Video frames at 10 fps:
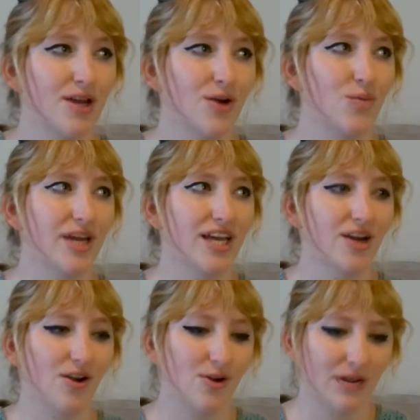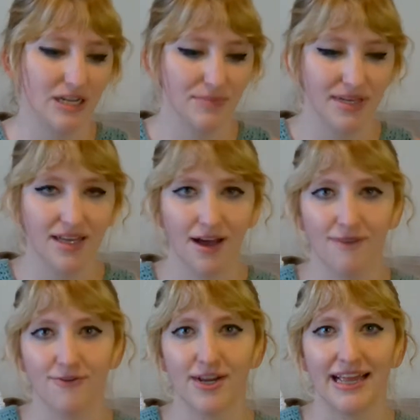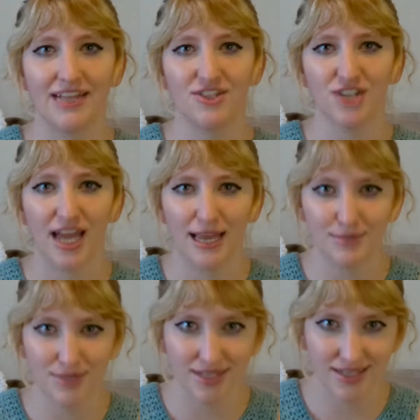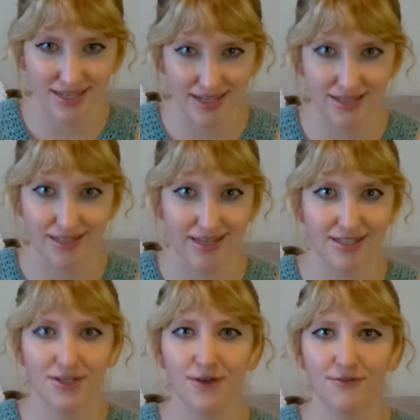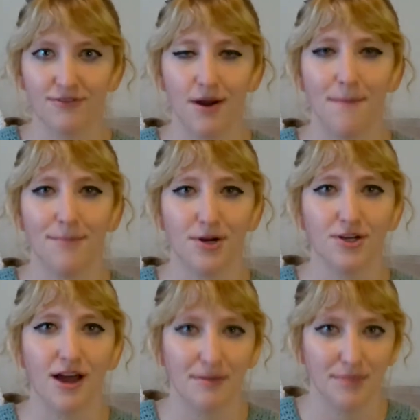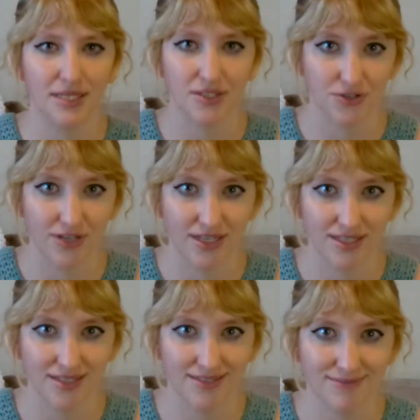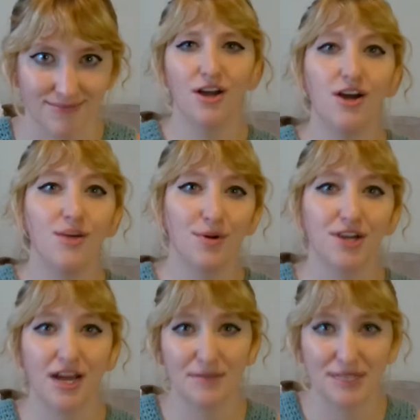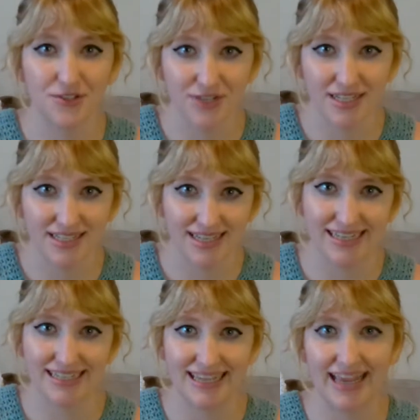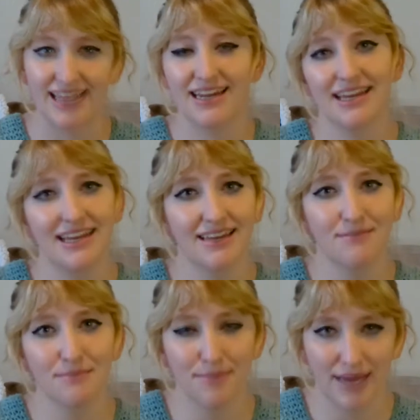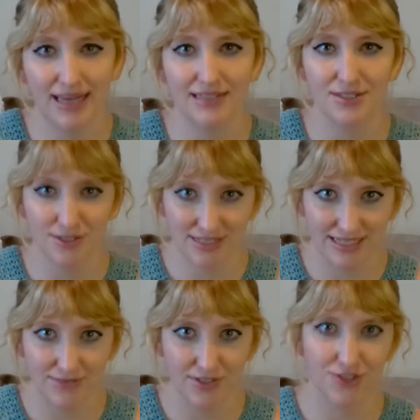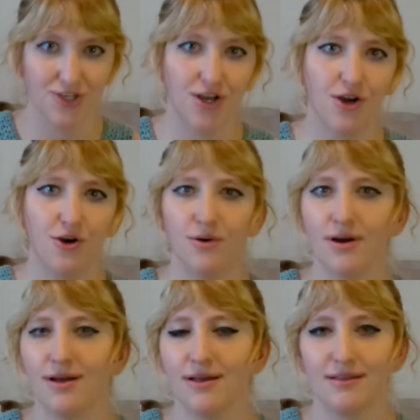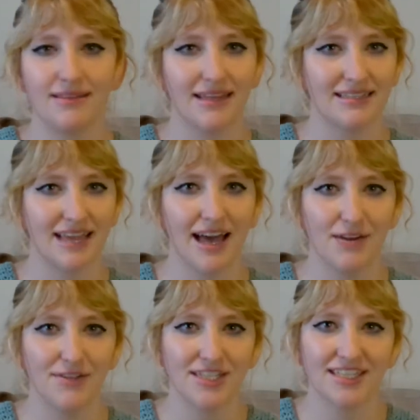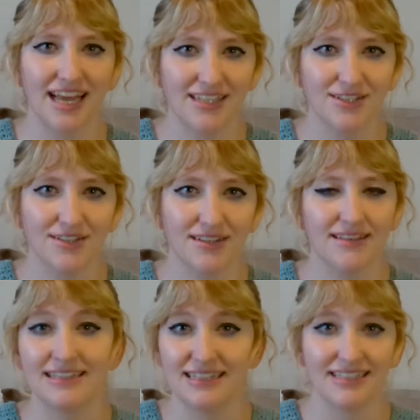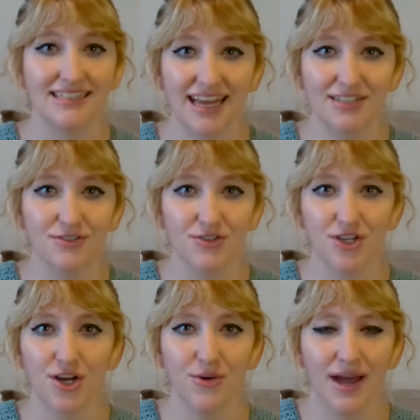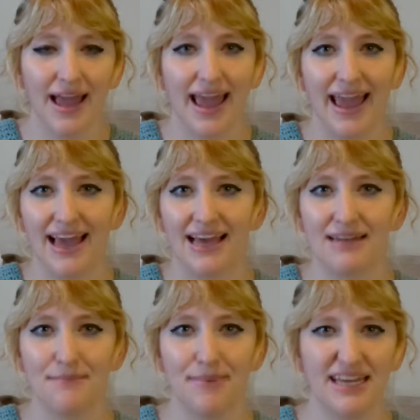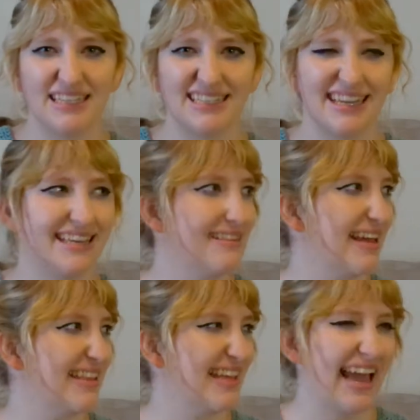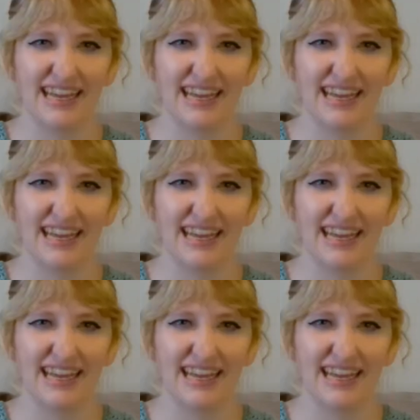We are going to be covering James Gillies from Murdoch Mysteries. Murdoch Mysteries is a Canadian-based TV show that's kind of a detective show, and based in like the